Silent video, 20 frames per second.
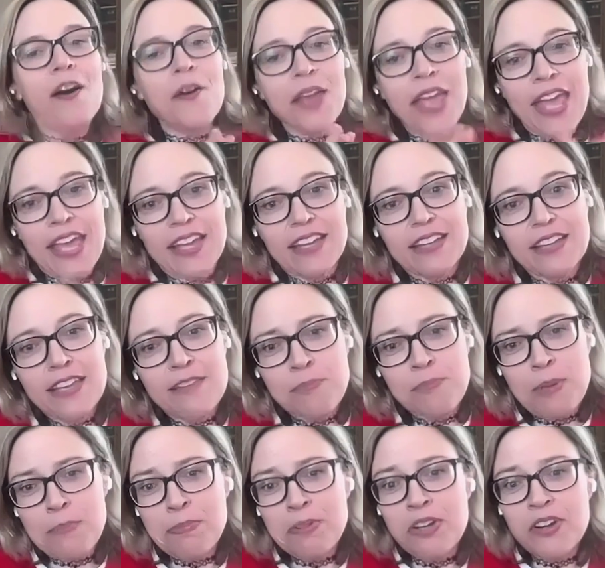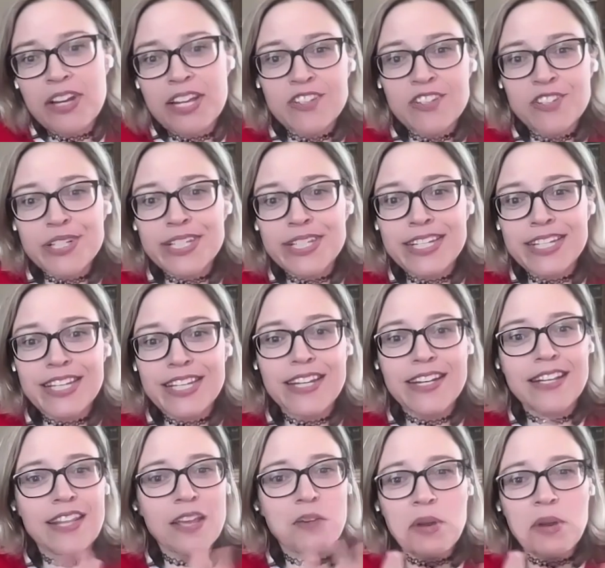okay, if people are
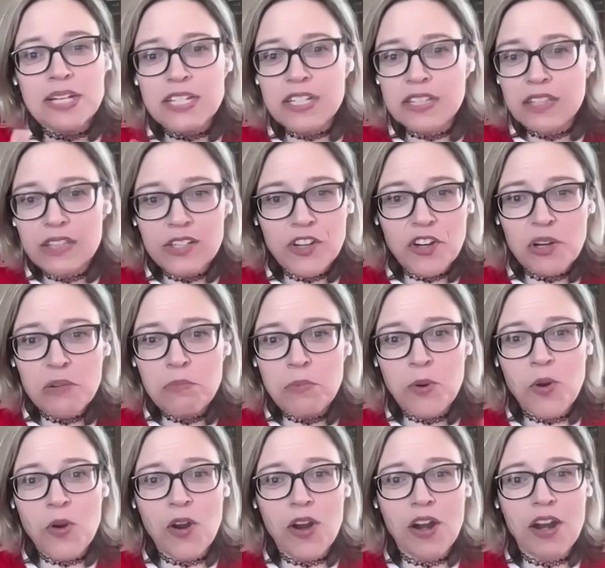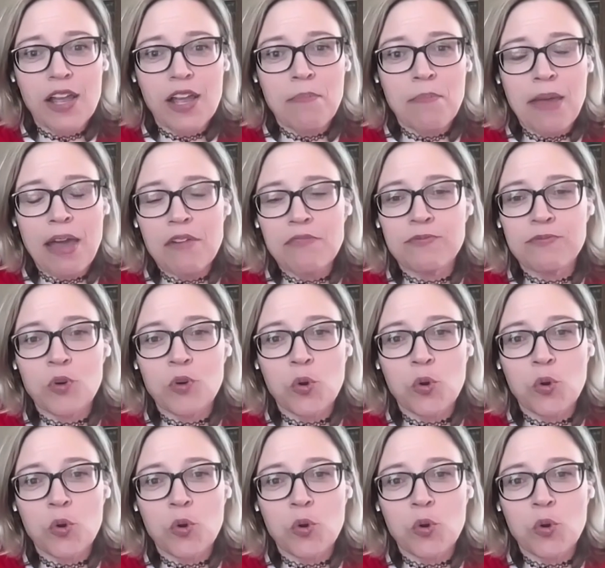interested and they want to learn more about